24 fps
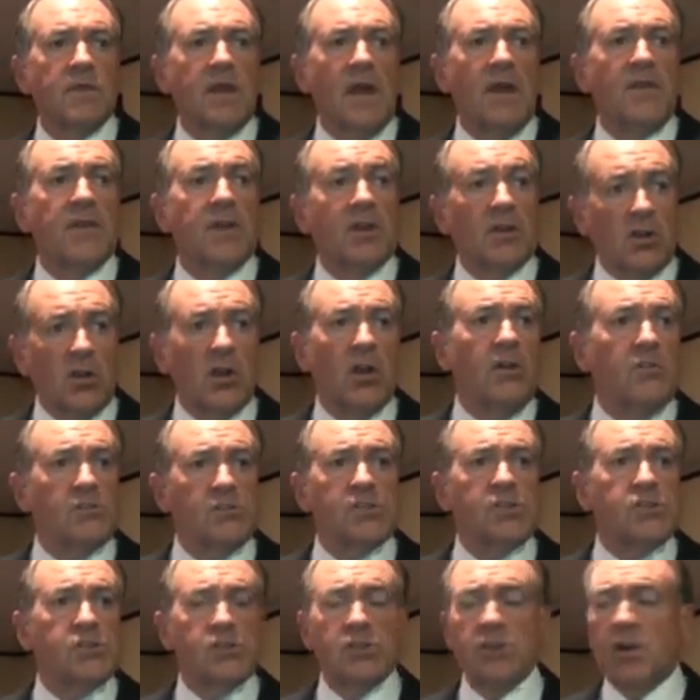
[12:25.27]
And their
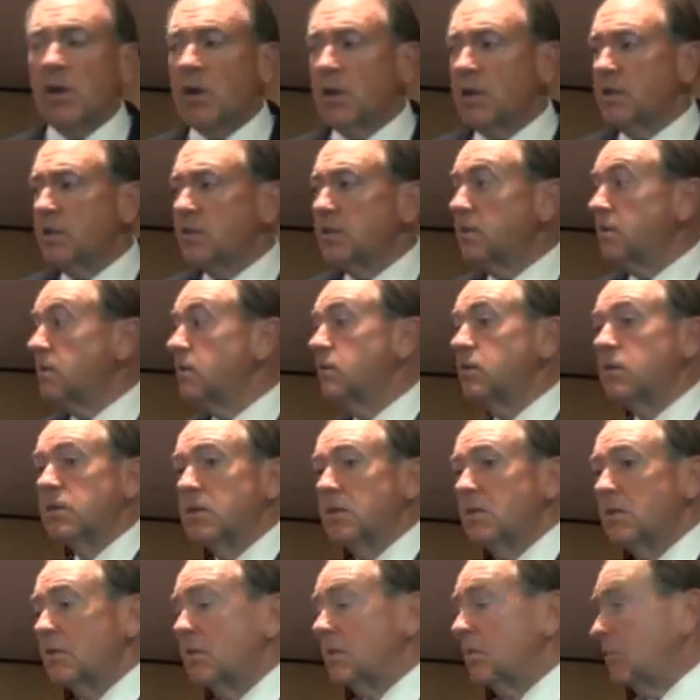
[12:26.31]
closest target
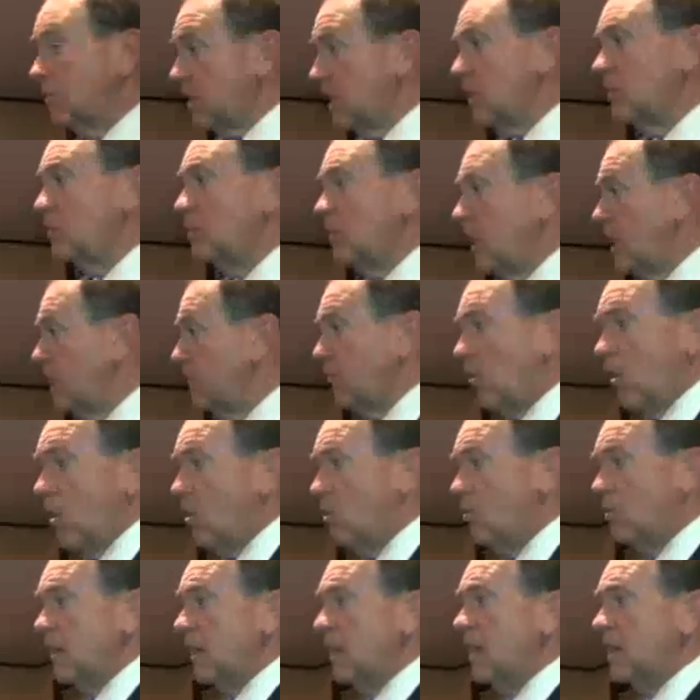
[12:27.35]
that they have
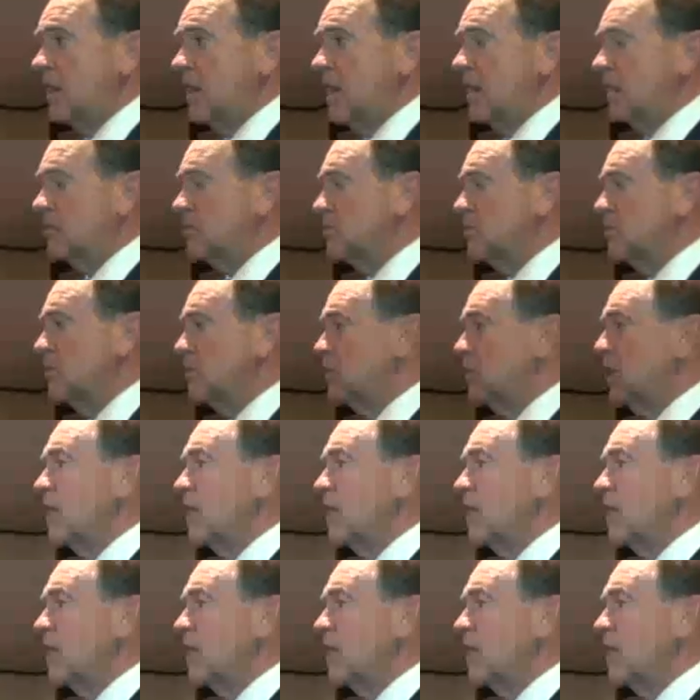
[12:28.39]
already announced that